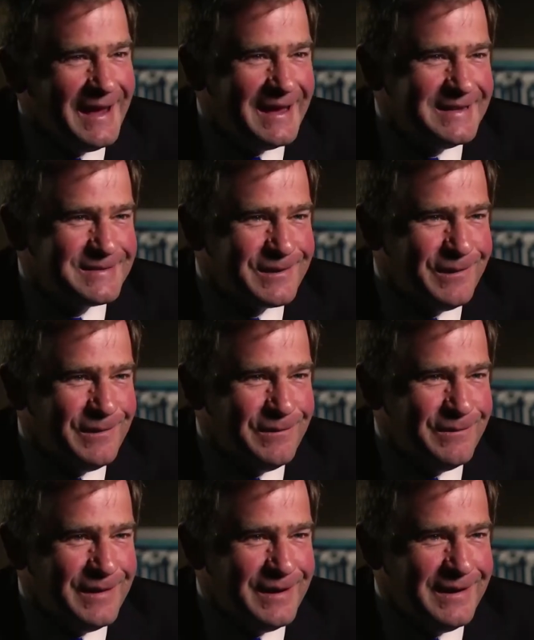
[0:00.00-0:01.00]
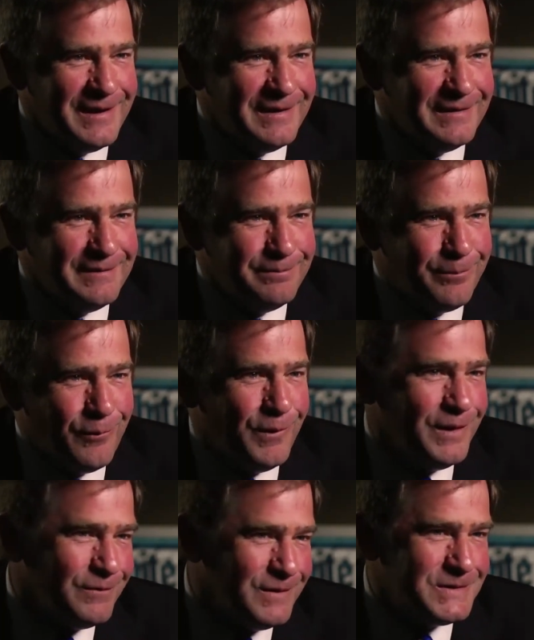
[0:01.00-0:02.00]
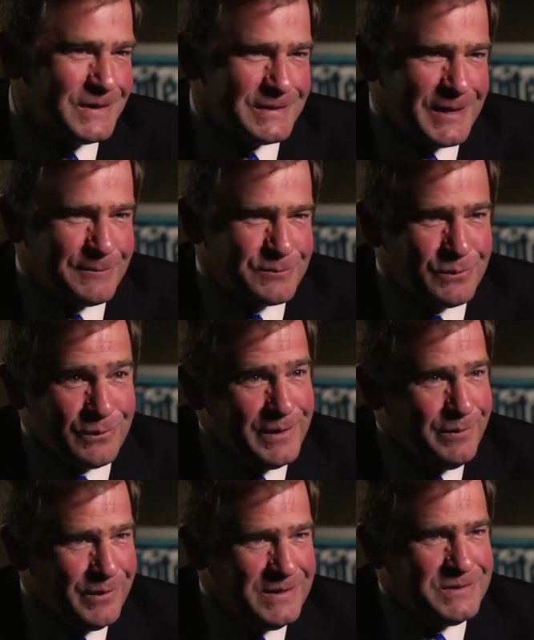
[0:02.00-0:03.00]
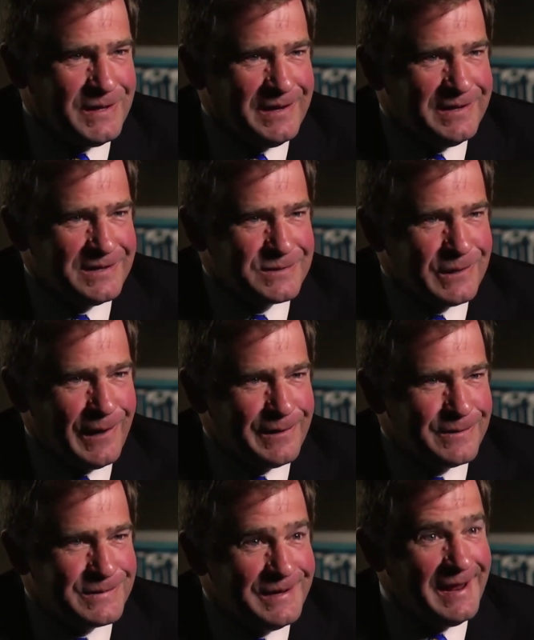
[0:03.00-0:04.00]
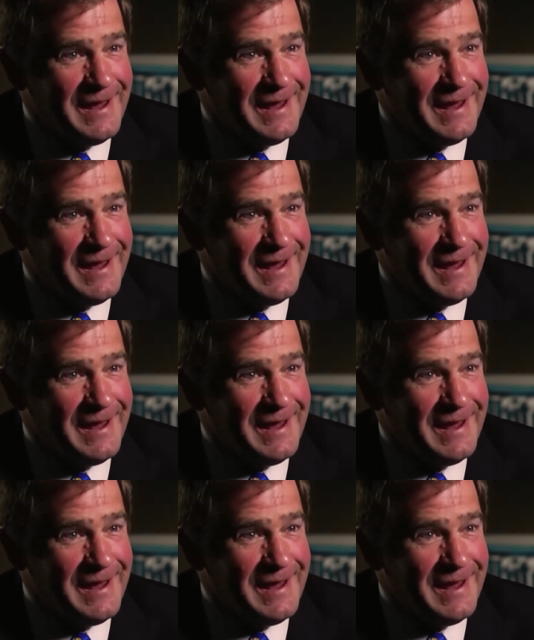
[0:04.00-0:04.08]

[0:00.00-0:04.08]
and so boy, in recent times we really embraced the idea of sliders, and